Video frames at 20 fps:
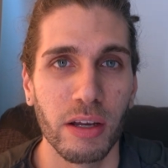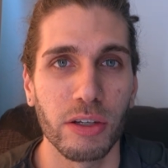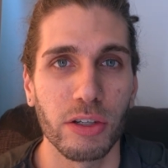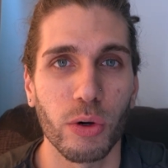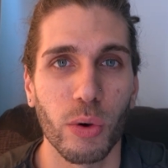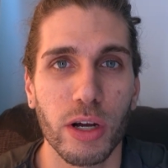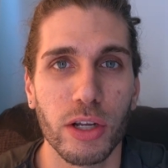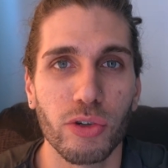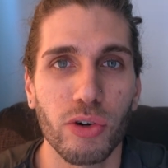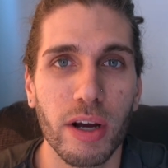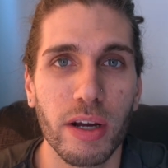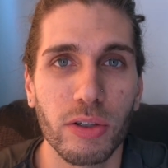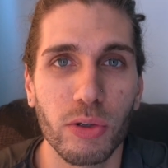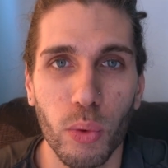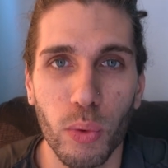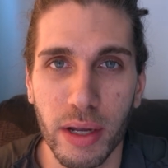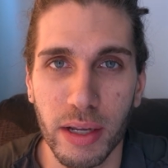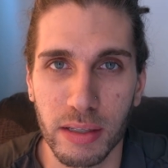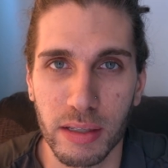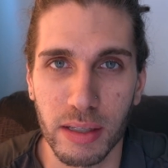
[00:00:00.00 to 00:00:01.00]
So I try
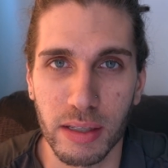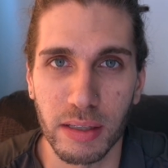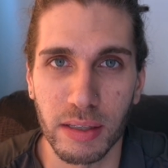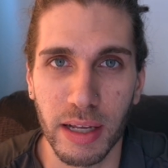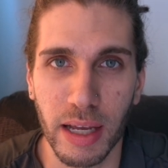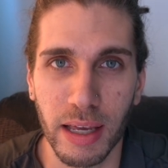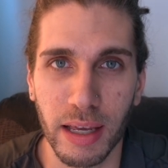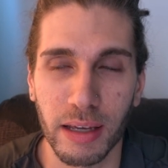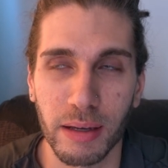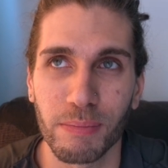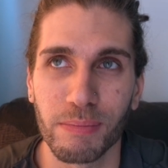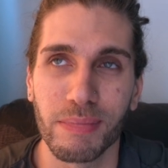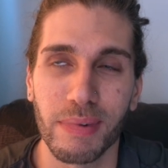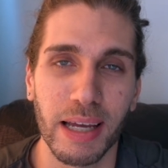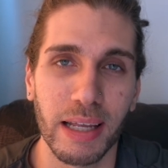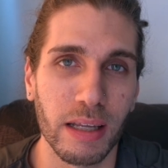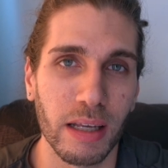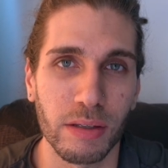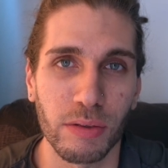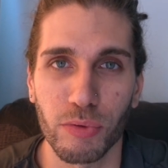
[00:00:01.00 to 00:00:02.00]
talking to the snake,
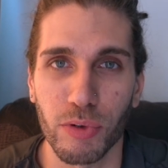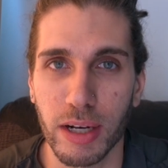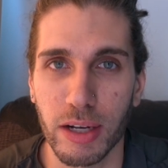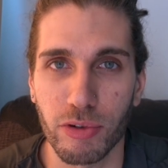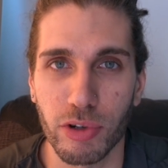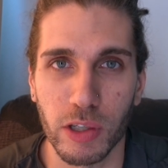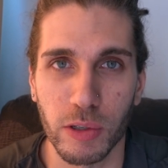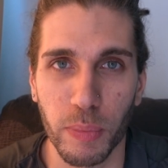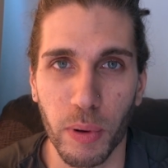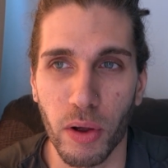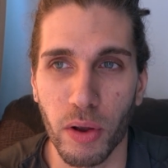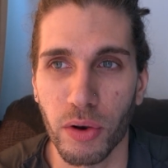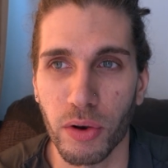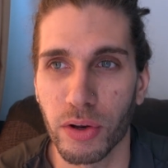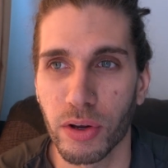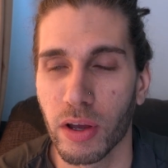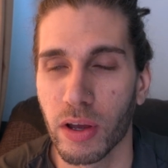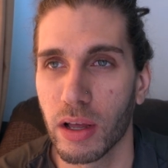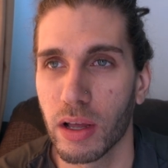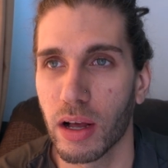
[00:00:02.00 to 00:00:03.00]
it doesn't really
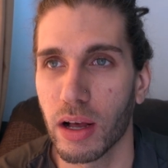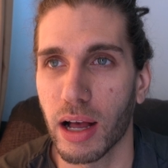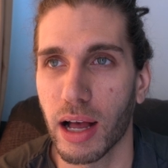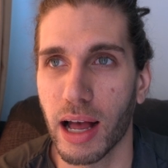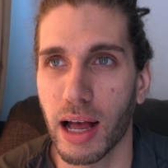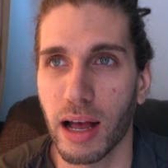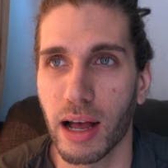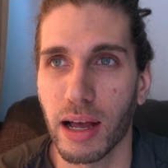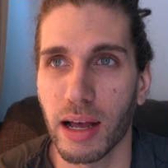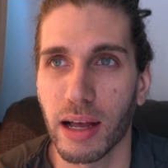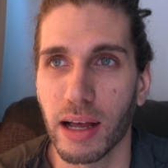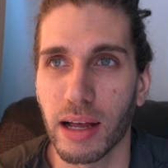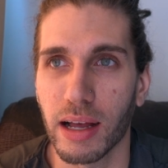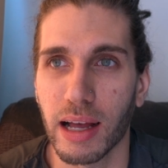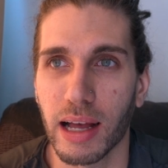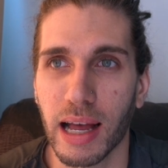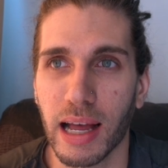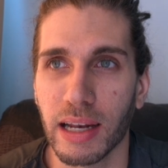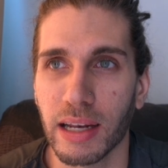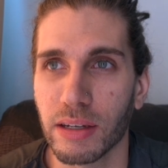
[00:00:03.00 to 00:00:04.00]
respond. Uh,
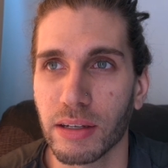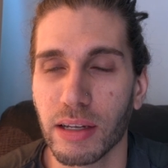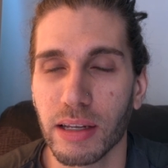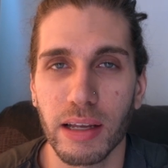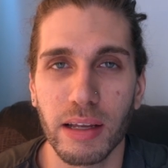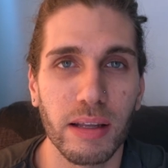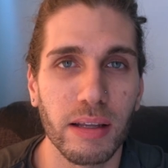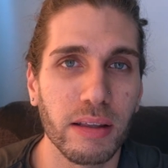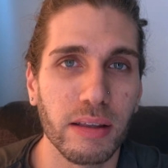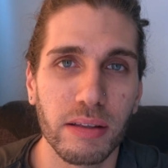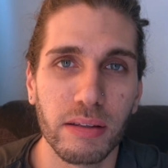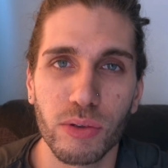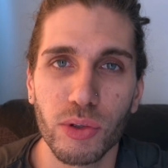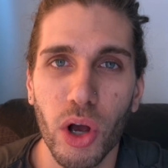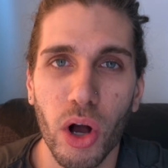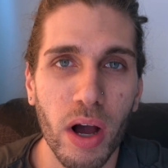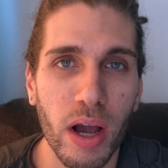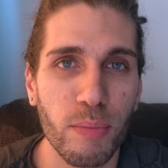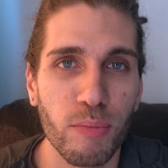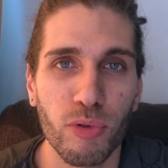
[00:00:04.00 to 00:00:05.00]
and
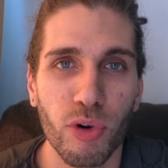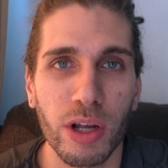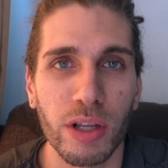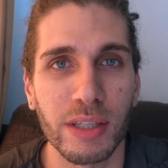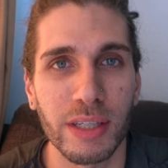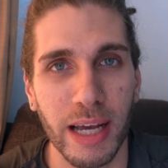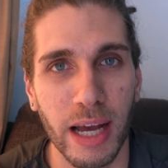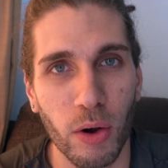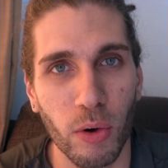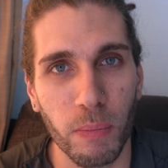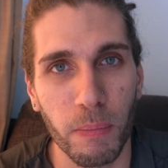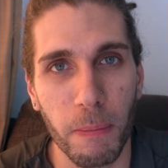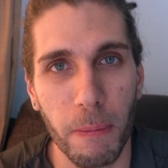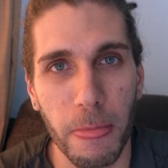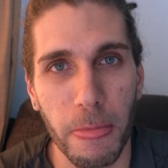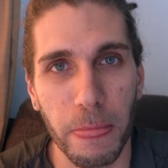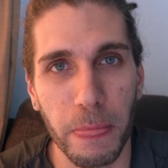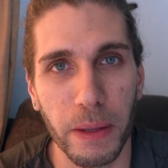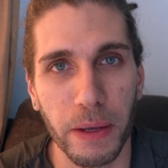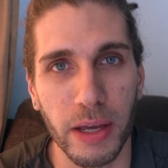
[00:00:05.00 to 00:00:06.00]
time runs out.
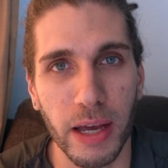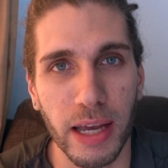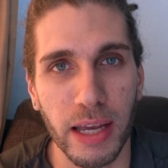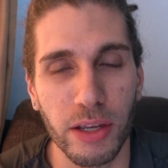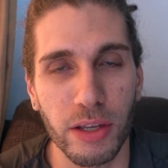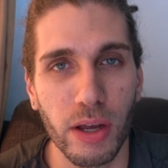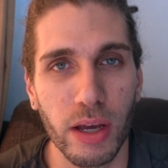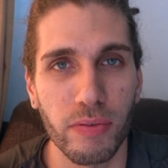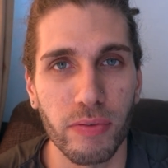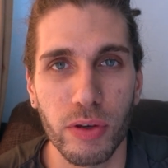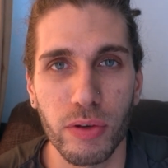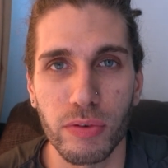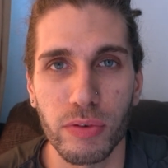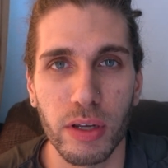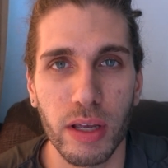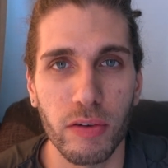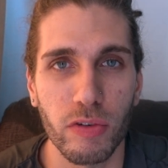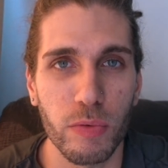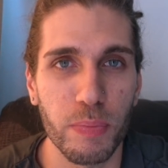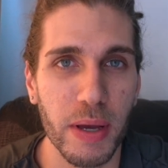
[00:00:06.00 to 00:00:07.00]
Okay, you know, if you've
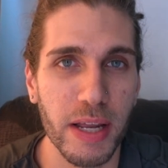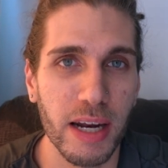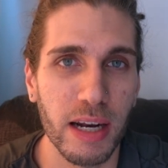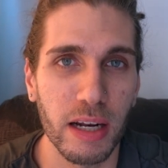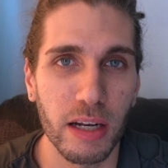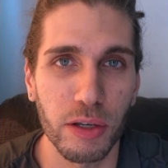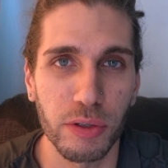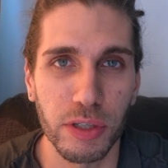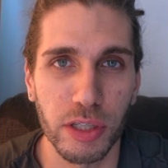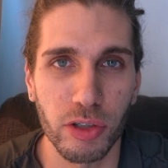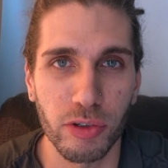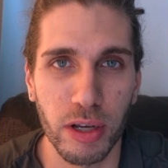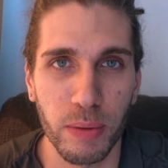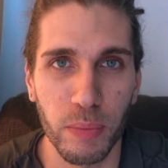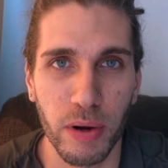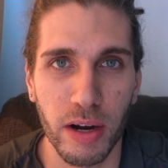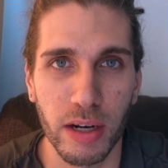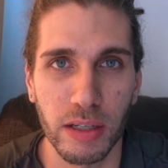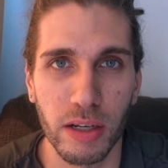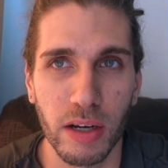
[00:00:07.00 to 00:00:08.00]
if you've been in a lucid dream
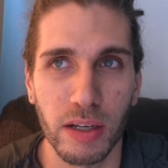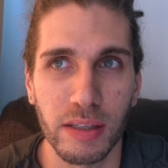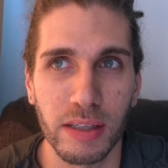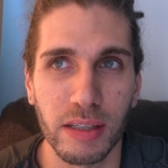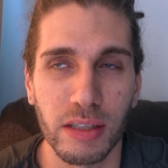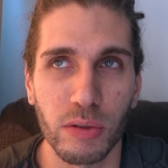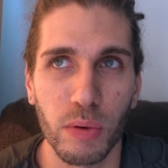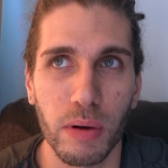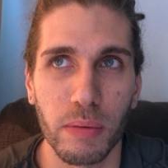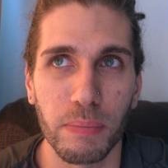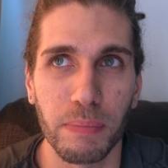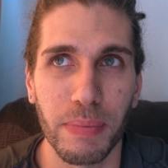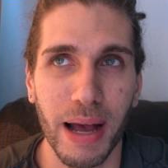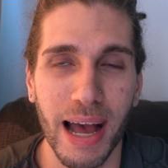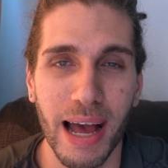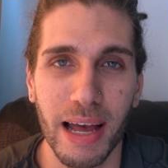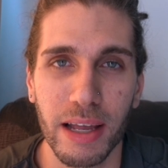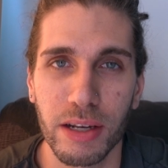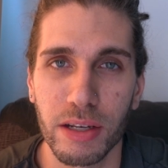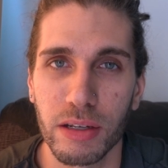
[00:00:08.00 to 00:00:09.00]
where it turns into a
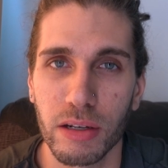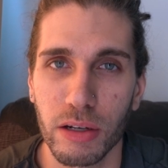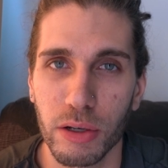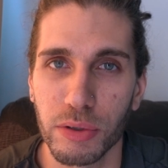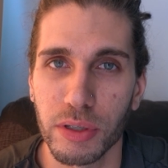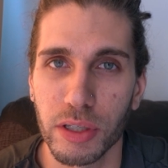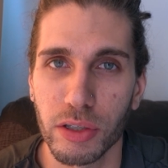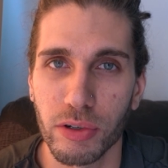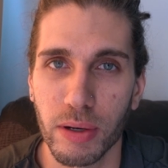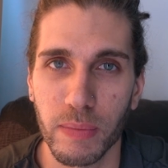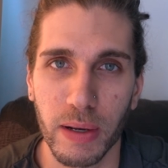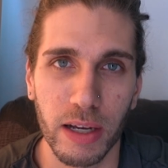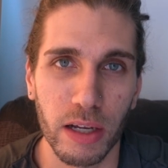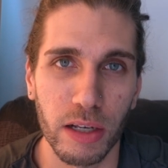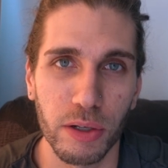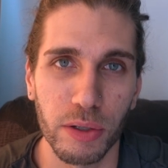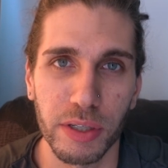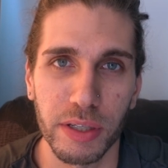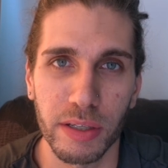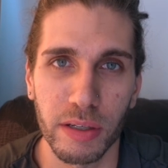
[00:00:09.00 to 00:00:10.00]
bad lucid dream, like a
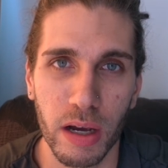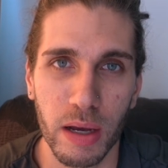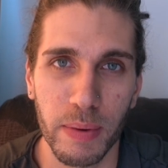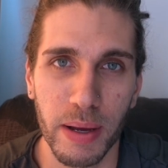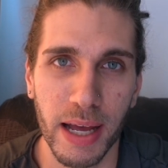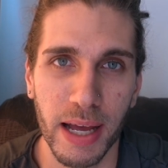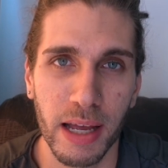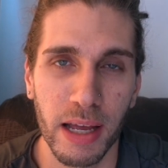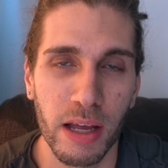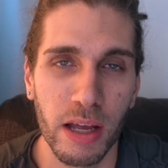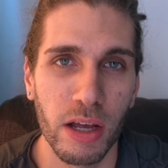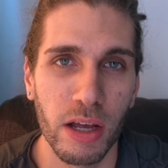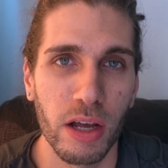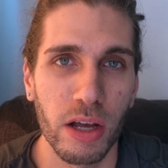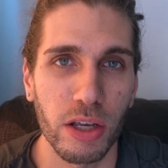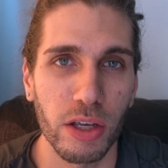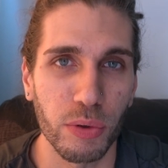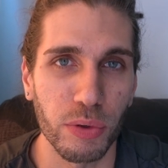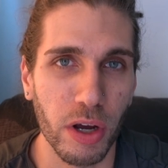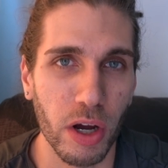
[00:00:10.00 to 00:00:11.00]
lucid nightmare,
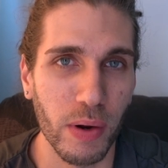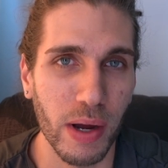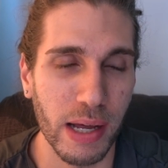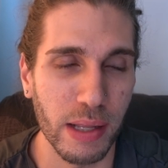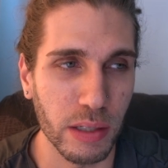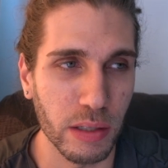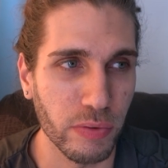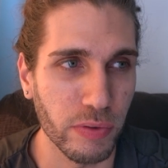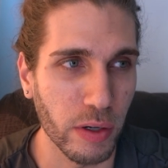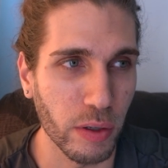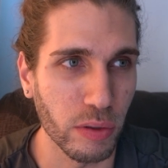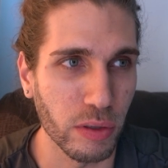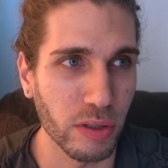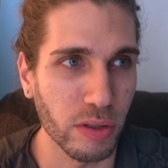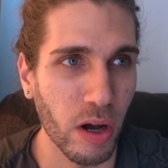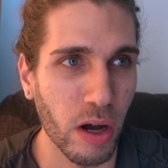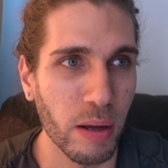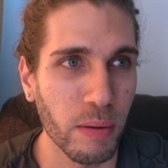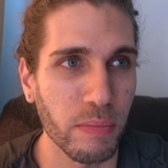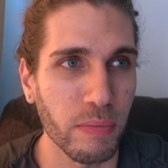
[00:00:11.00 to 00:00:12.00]
you'll know how this feels.
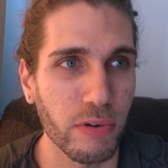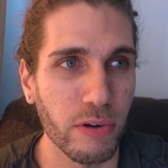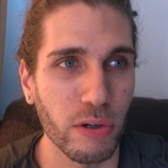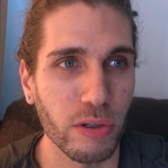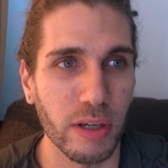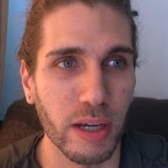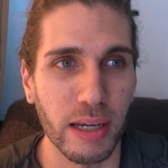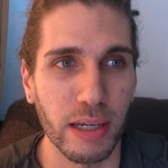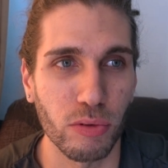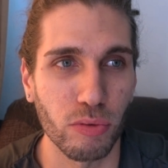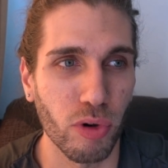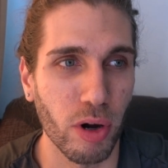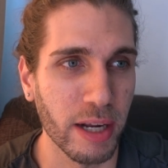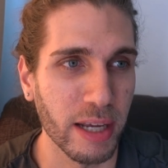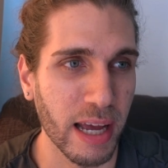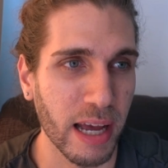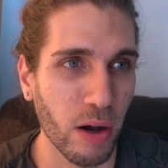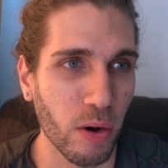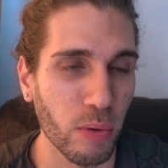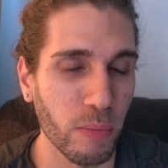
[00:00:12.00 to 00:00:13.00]
Time feels like it's
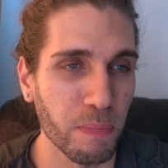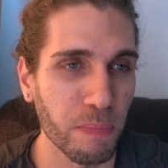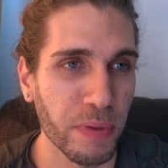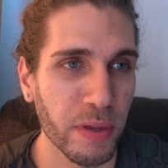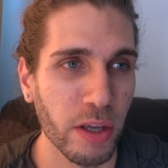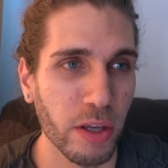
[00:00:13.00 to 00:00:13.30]
running out.